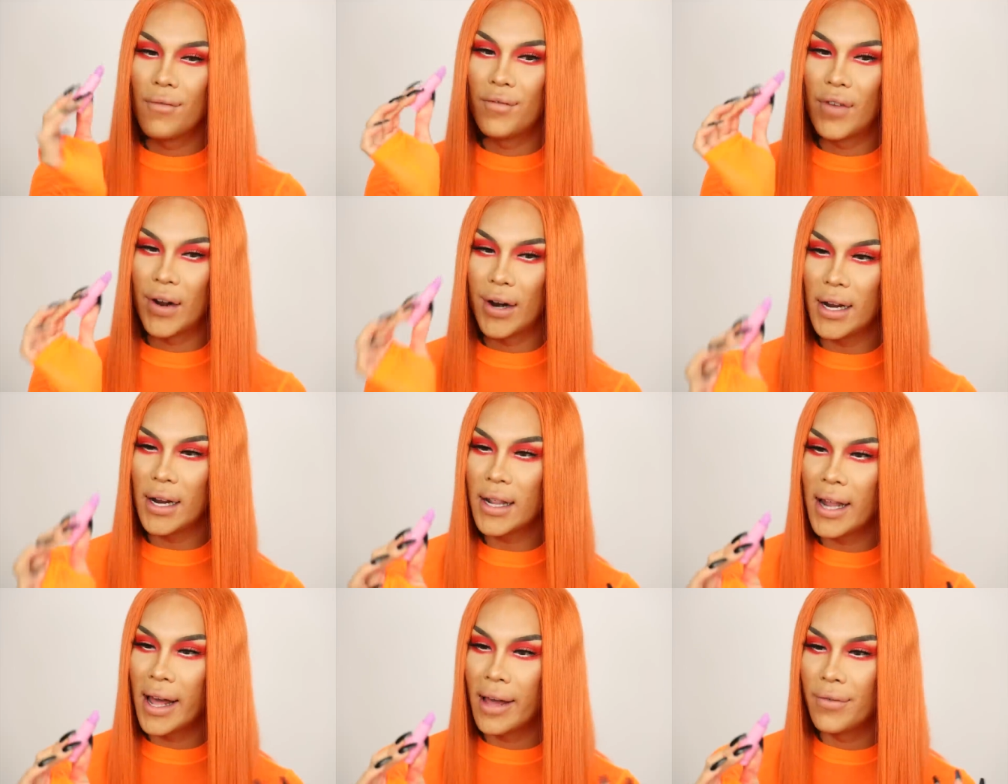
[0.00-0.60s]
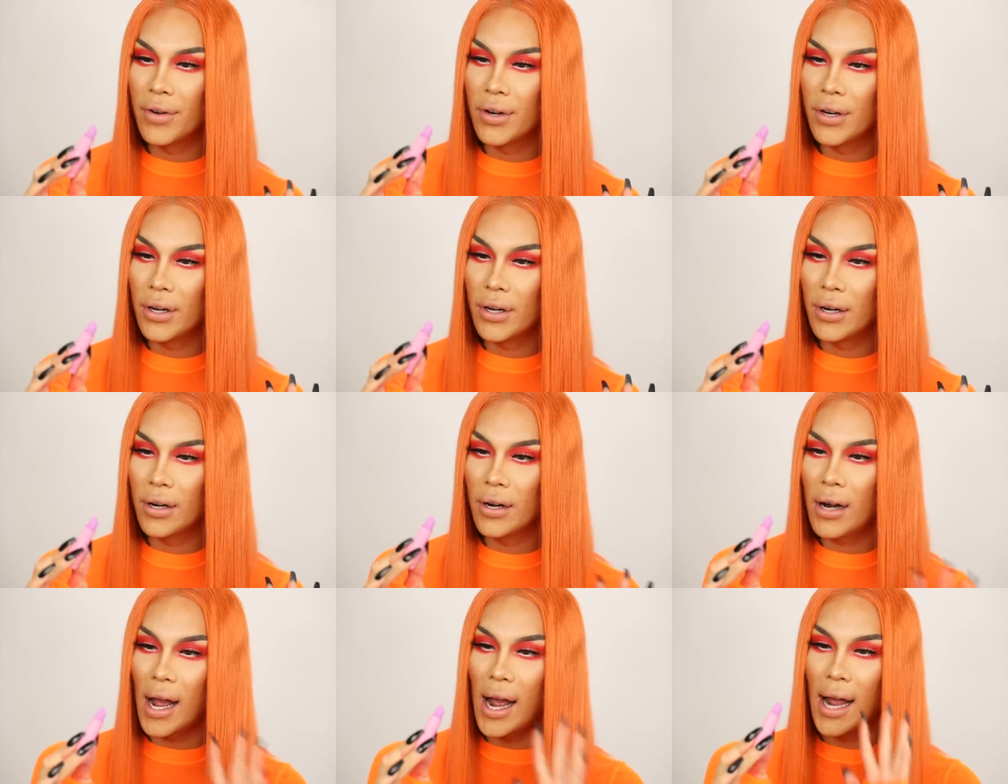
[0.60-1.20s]
Very
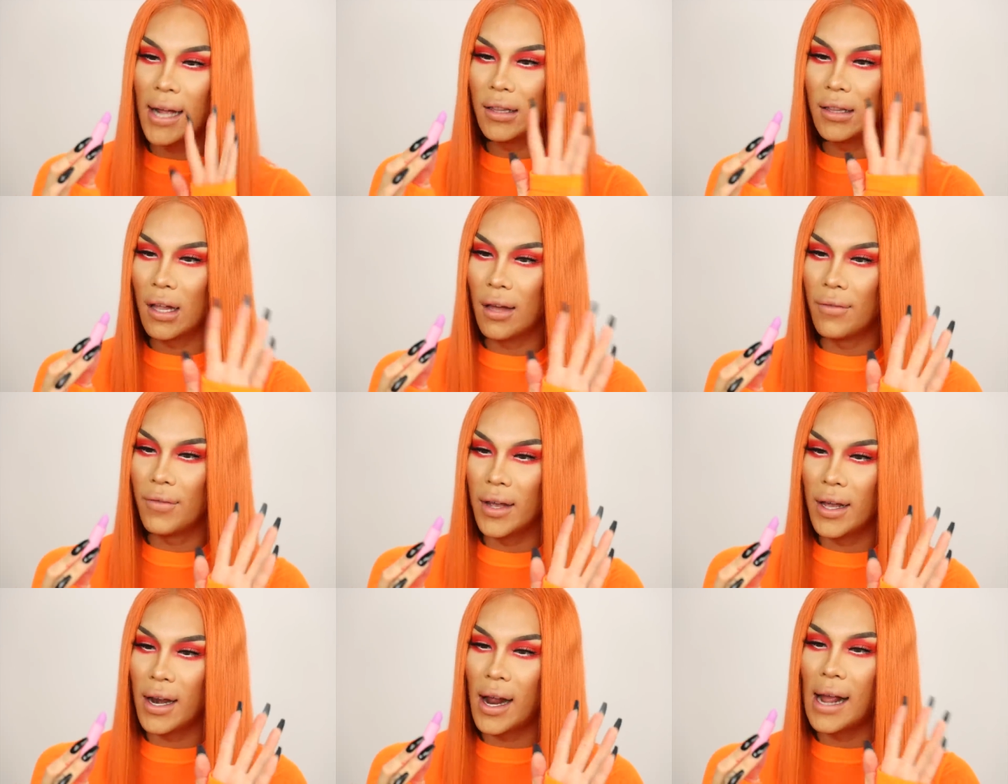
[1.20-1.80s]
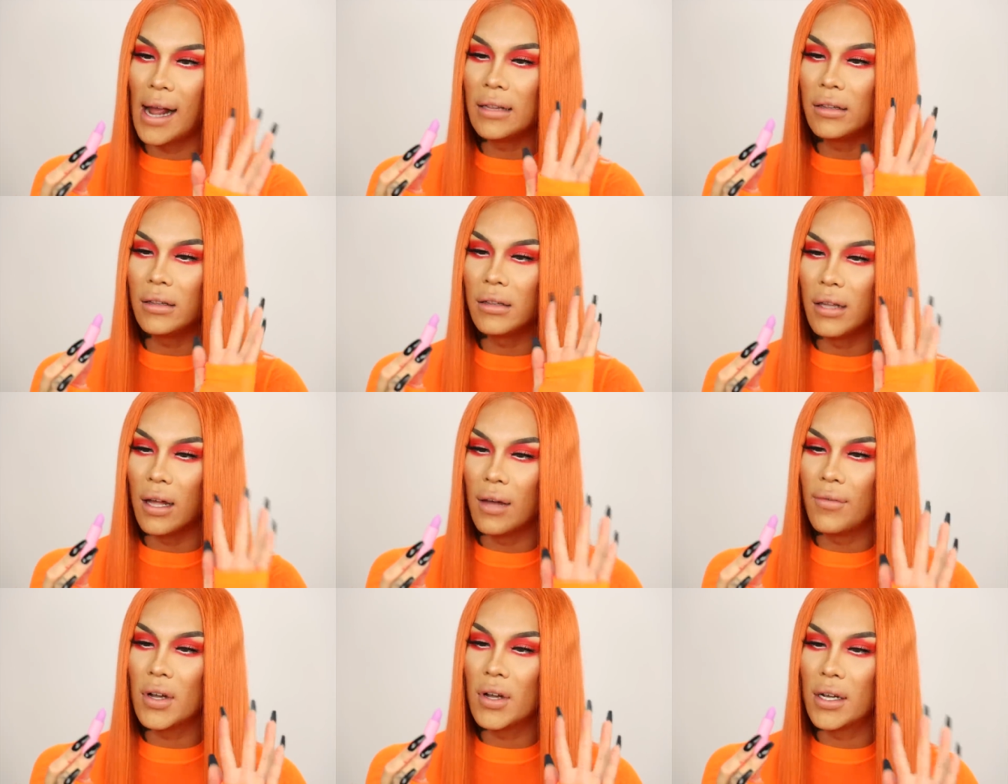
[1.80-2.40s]
lavender. I love it. I
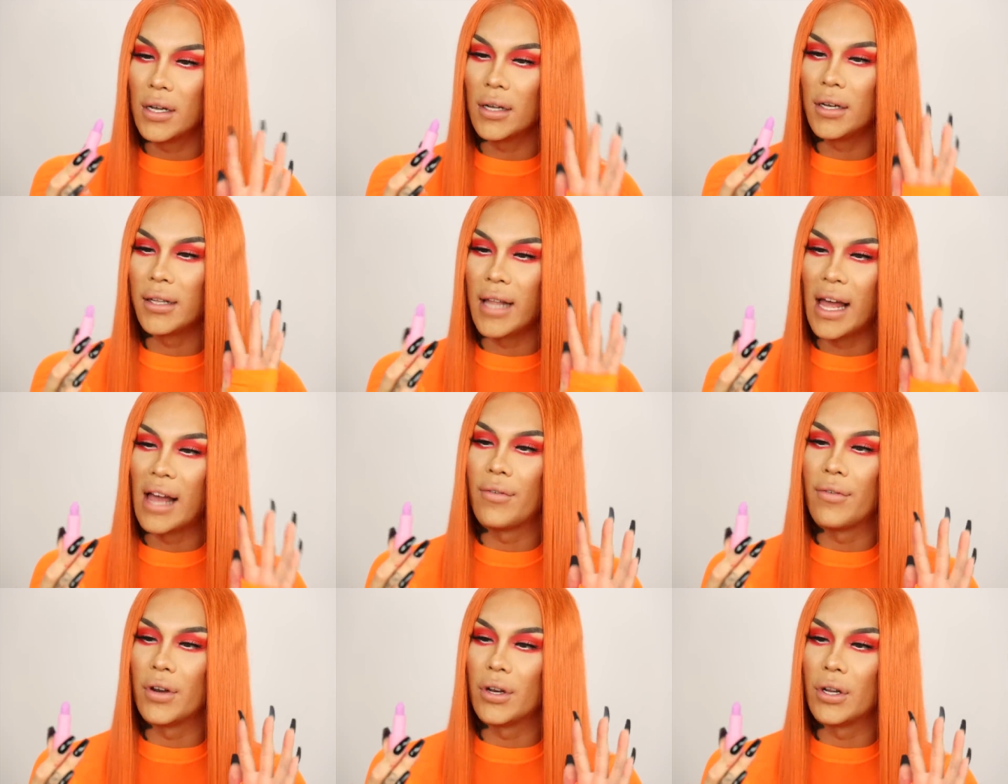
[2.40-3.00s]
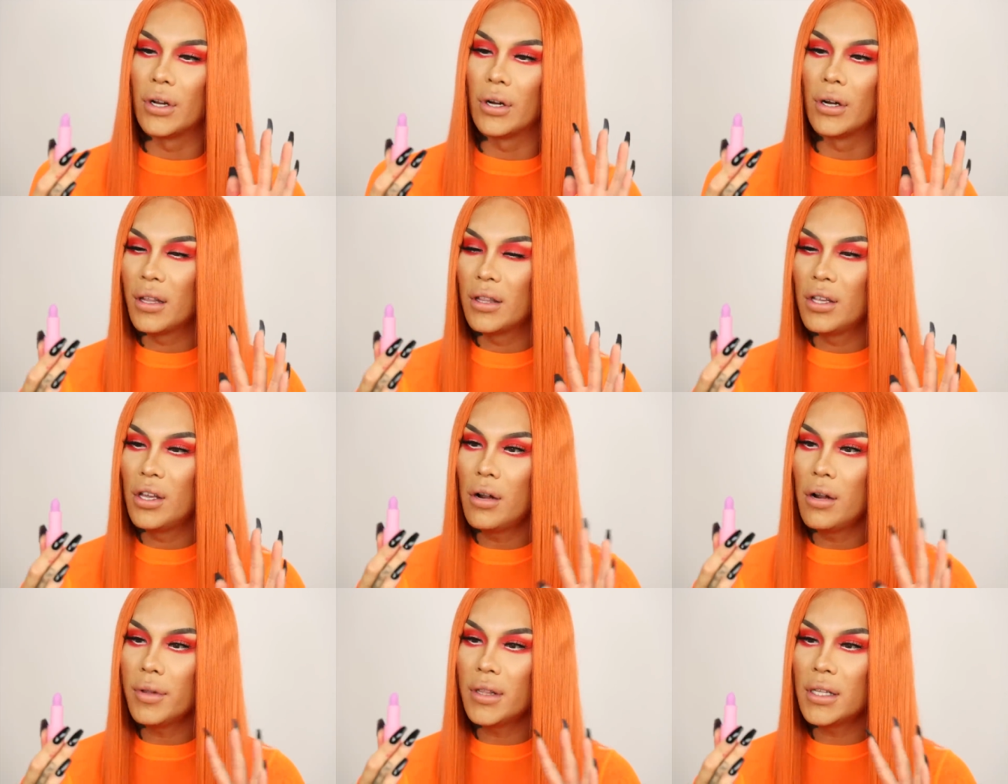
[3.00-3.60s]
love a good lavender.
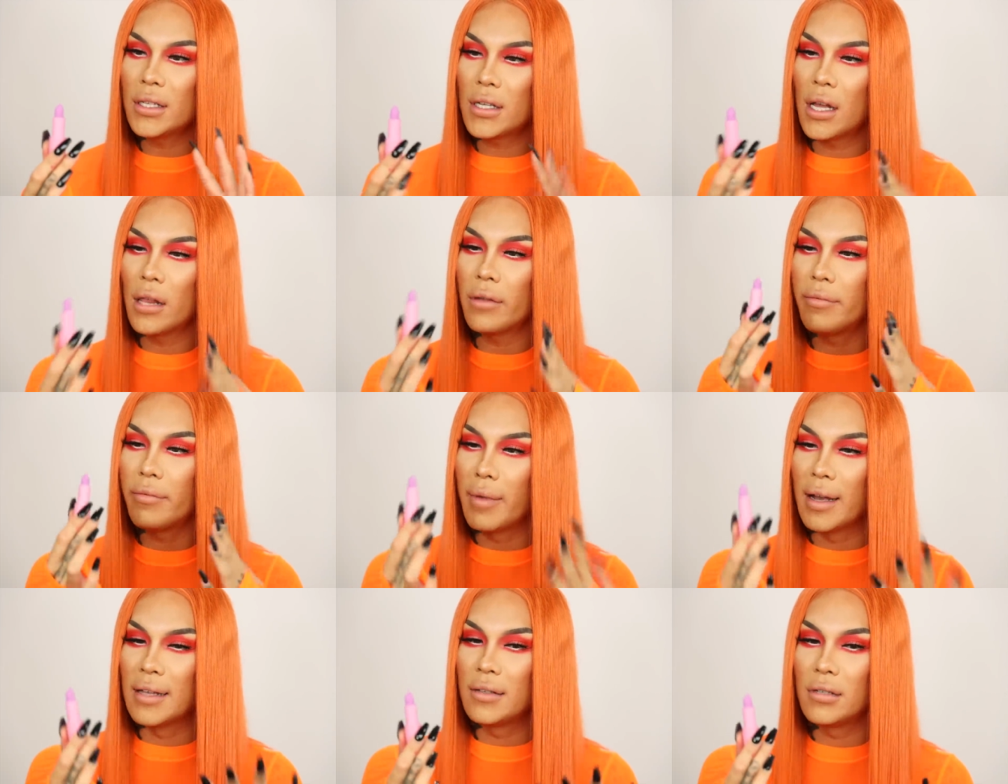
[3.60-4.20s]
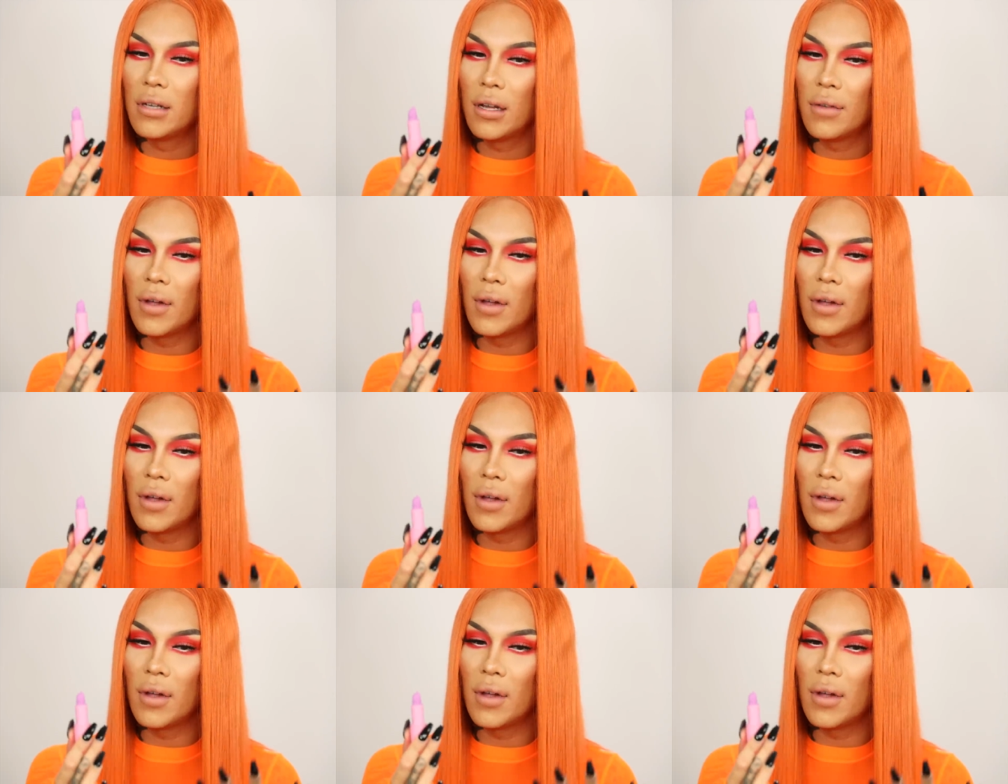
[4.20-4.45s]
You know what this color reminds me of?